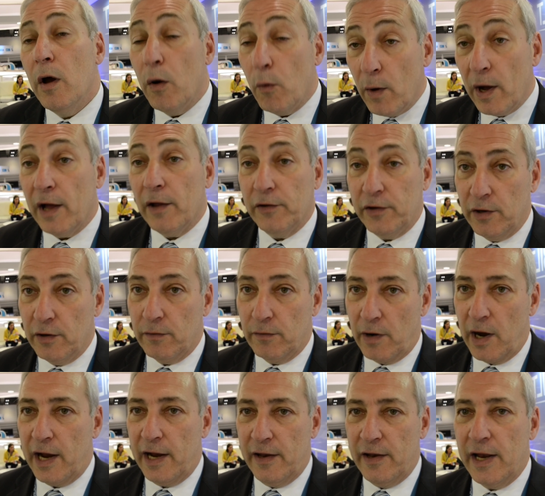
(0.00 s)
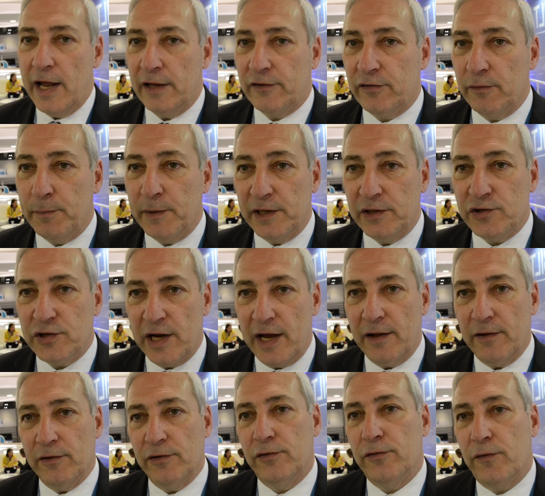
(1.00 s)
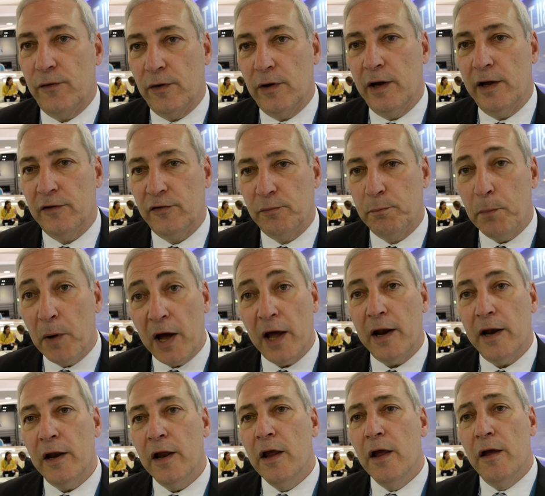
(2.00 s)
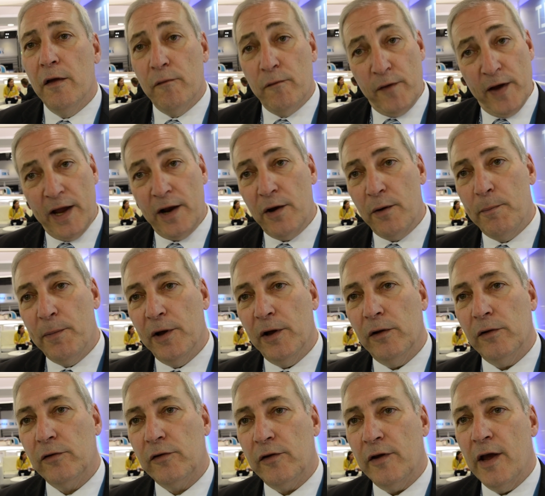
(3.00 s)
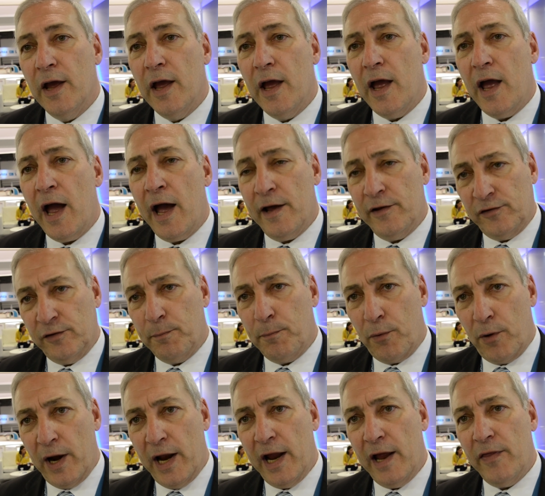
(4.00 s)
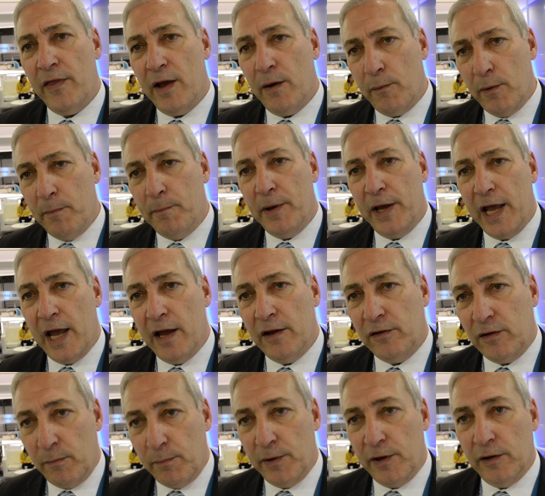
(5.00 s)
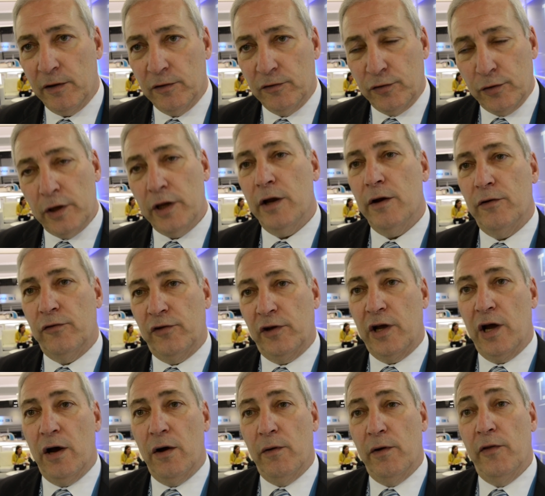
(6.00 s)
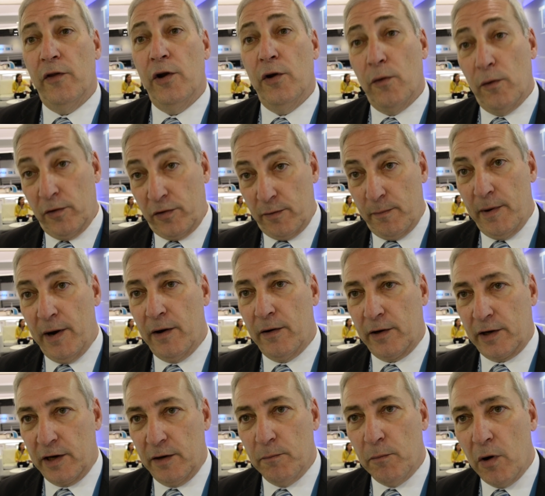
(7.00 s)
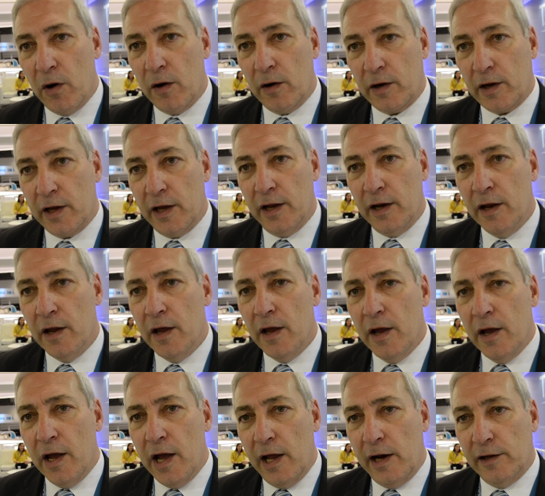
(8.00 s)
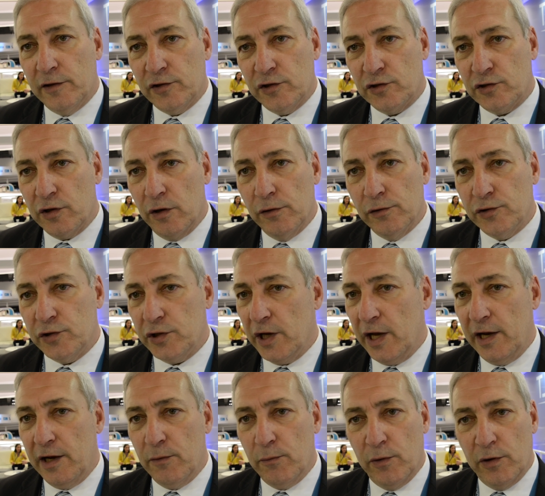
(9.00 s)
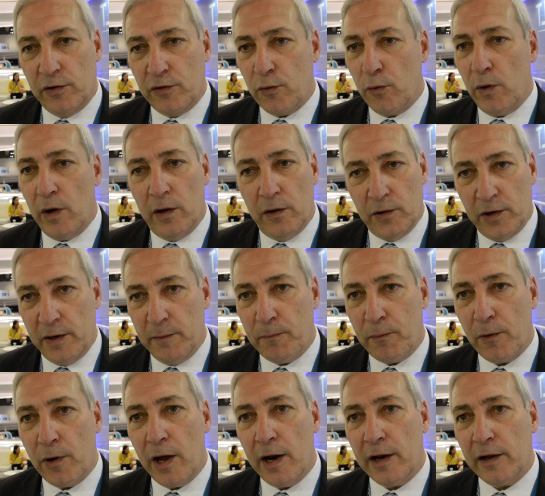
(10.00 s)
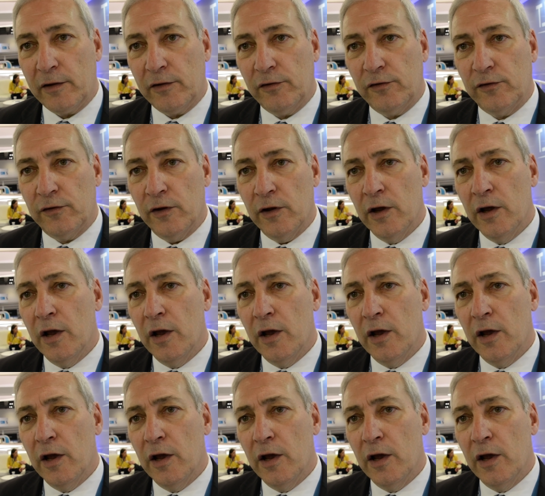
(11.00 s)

Well, you're right, and that's a big challenge for us. But Vanderbilt has a brand that we began to build 2 years ago in the North American market, and it's associated with quality products